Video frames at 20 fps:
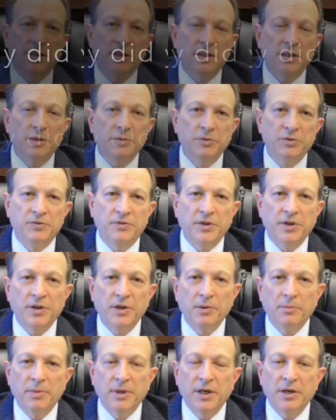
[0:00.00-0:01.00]
It was
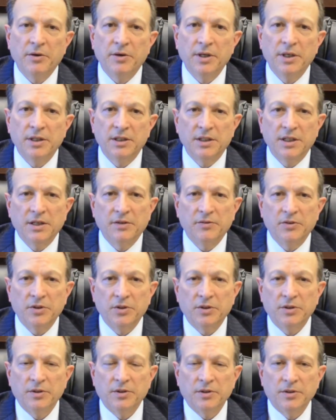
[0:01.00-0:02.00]
very apparent
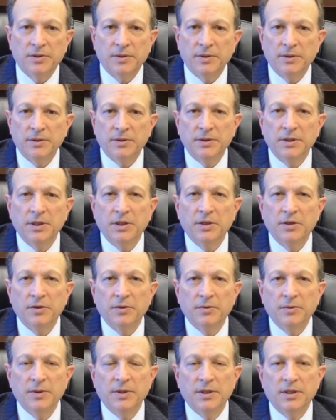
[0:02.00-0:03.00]
after
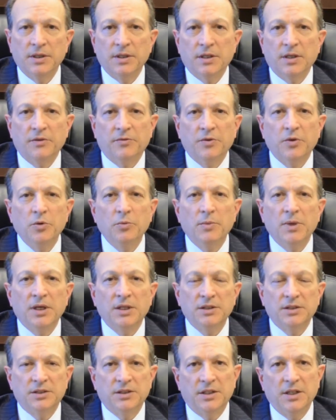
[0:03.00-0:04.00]
a few
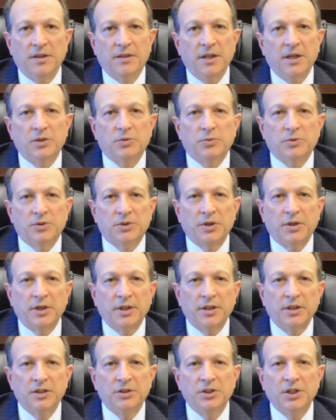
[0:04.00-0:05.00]
months that things were
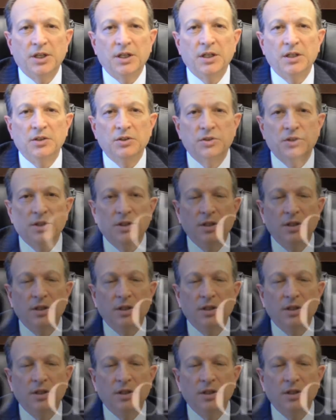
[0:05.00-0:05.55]
starting to change.